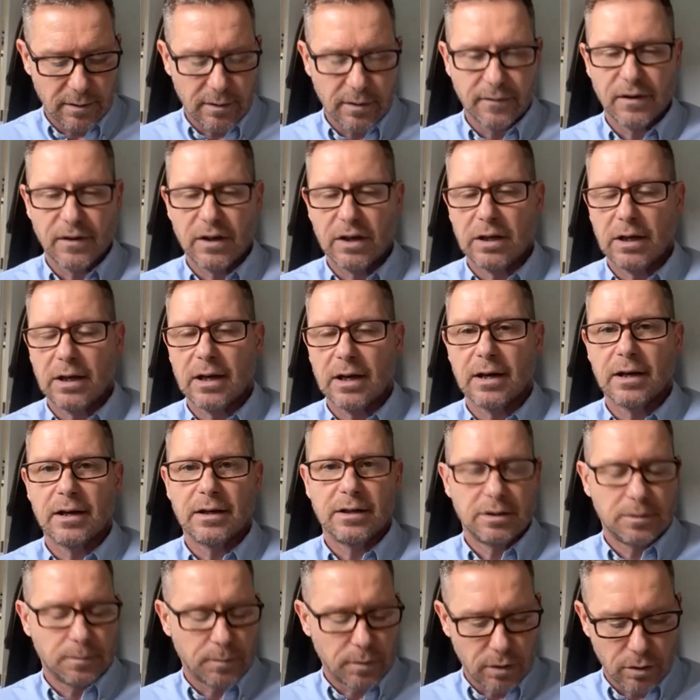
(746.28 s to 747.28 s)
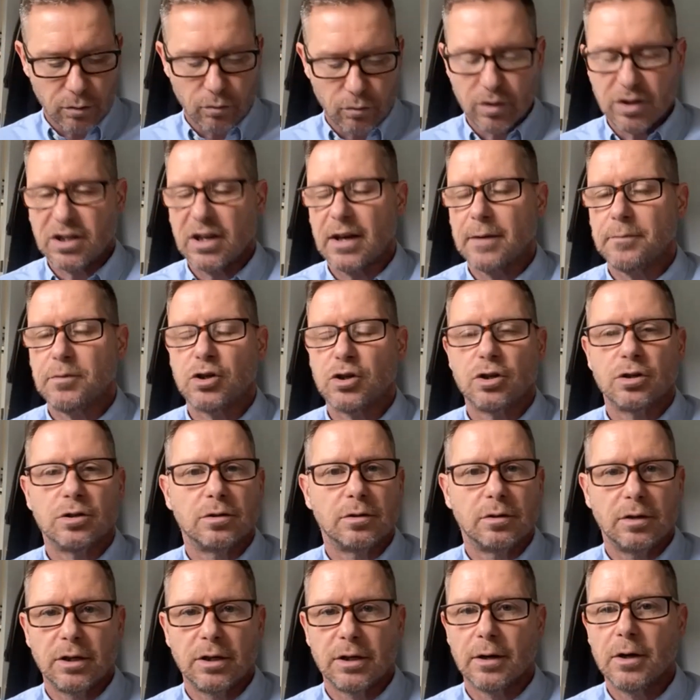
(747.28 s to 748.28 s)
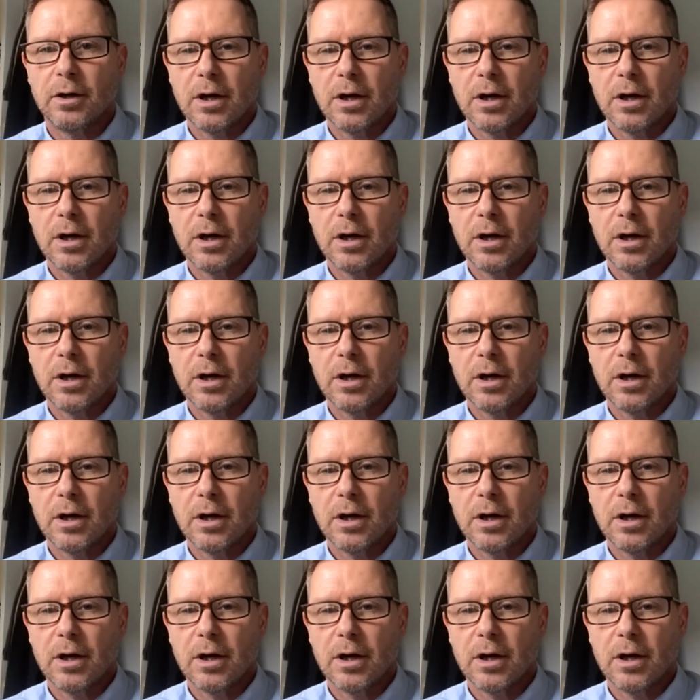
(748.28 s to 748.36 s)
VDAs, but the reception.